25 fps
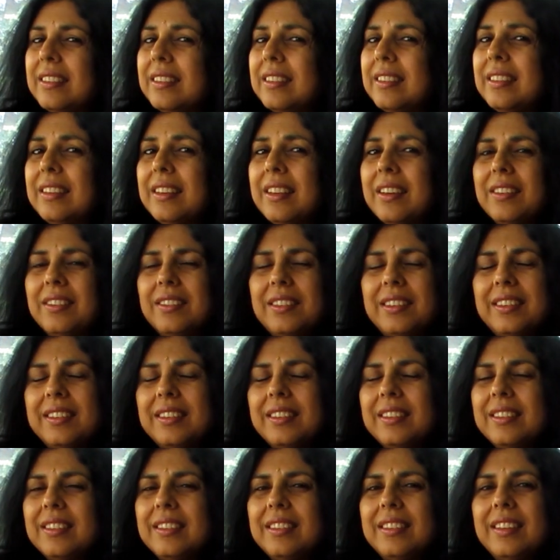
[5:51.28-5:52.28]
no,
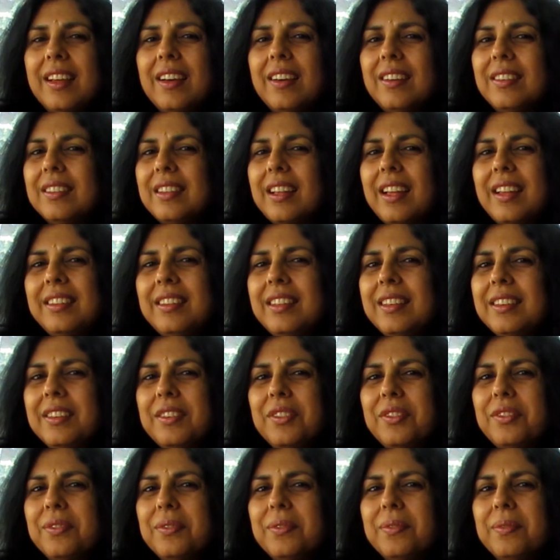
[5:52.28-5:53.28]
I think
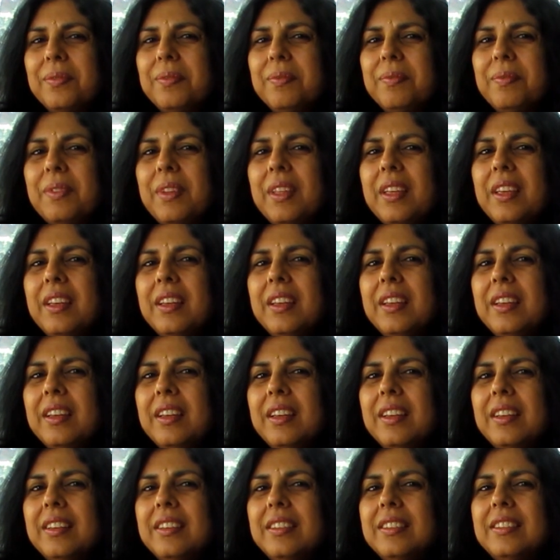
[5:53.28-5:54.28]

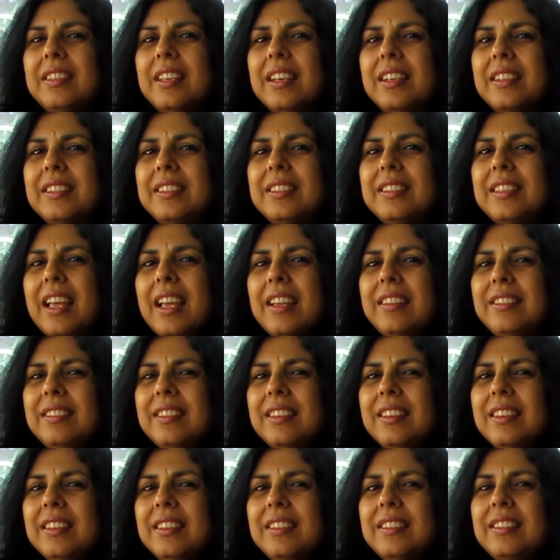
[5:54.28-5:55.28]

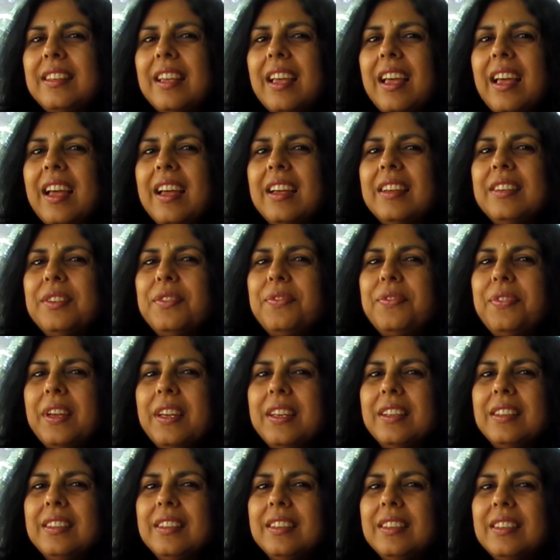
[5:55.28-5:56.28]
successes and
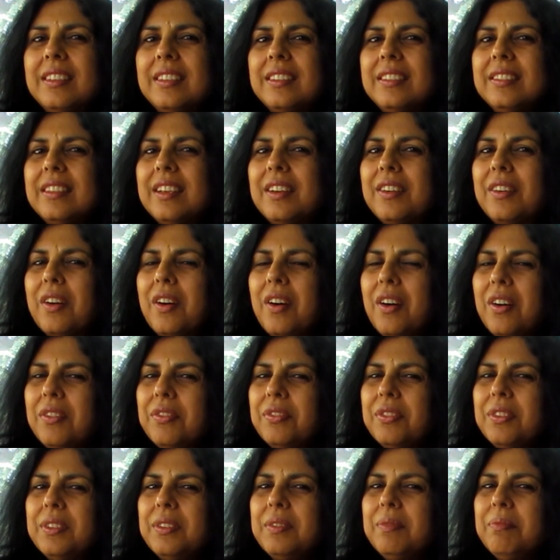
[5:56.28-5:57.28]
failures are
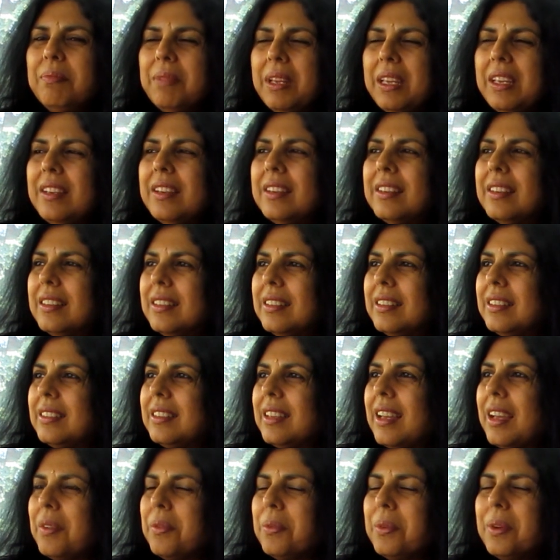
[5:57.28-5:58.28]
often mingled.
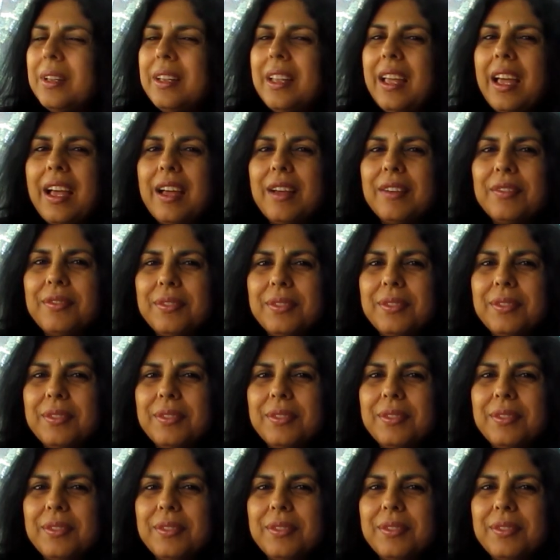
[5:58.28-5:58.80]
I will have